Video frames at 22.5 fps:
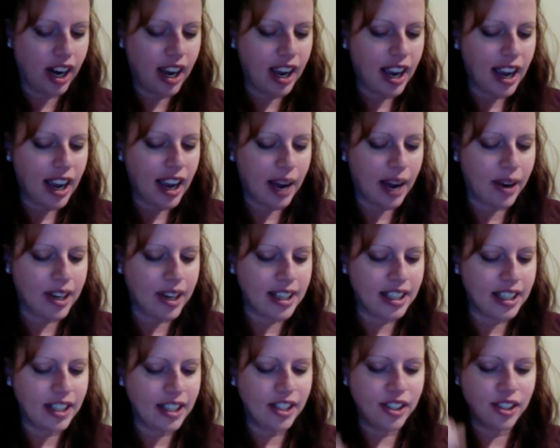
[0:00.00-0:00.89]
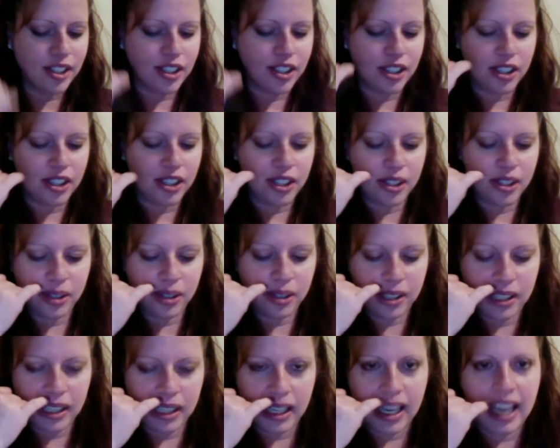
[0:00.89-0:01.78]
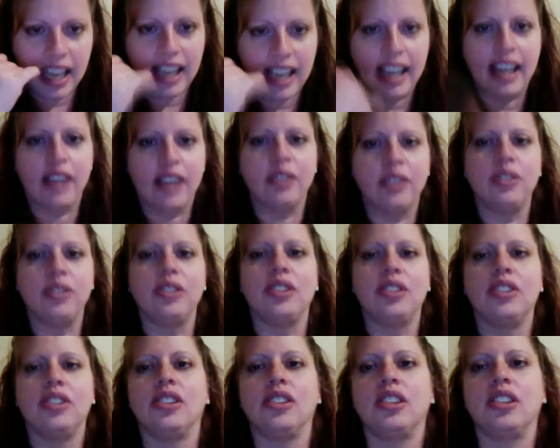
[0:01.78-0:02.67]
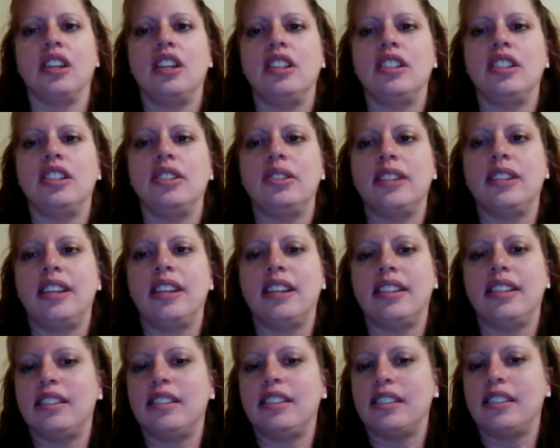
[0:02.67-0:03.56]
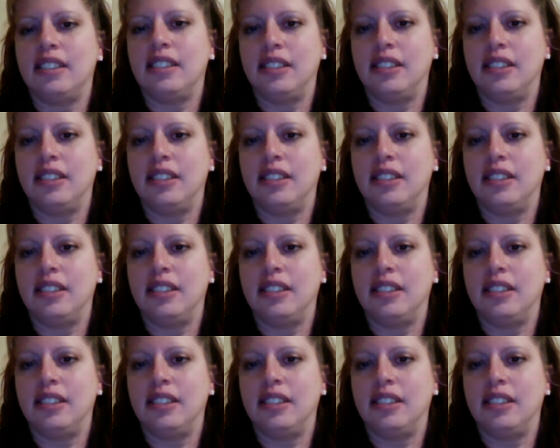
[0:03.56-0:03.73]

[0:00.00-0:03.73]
how are teachers using Hangouts to enhance the